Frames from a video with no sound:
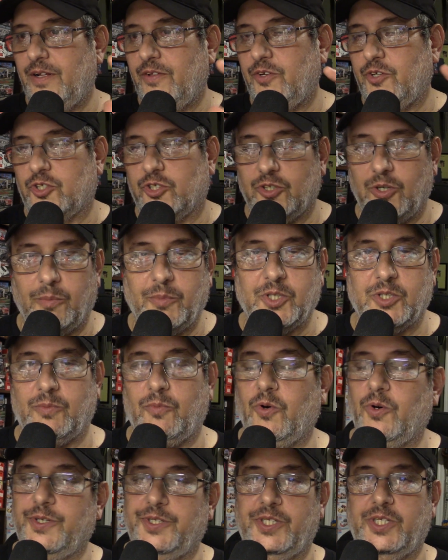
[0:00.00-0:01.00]
There's so much
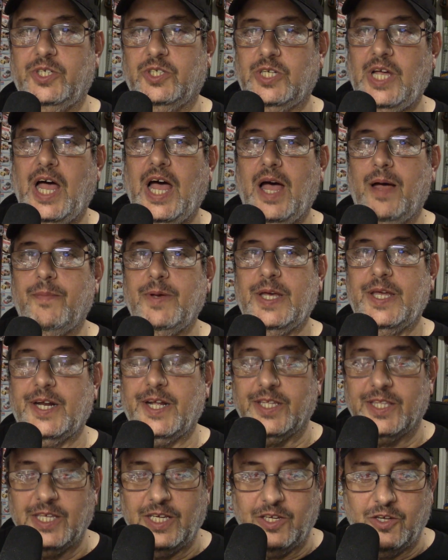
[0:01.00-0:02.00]
more to this hobby, and
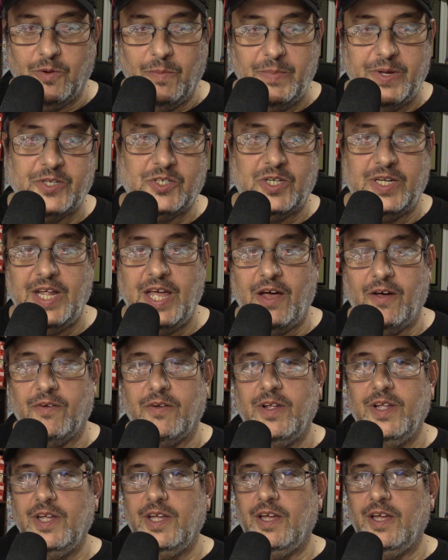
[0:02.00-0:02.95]
I think you're missing out.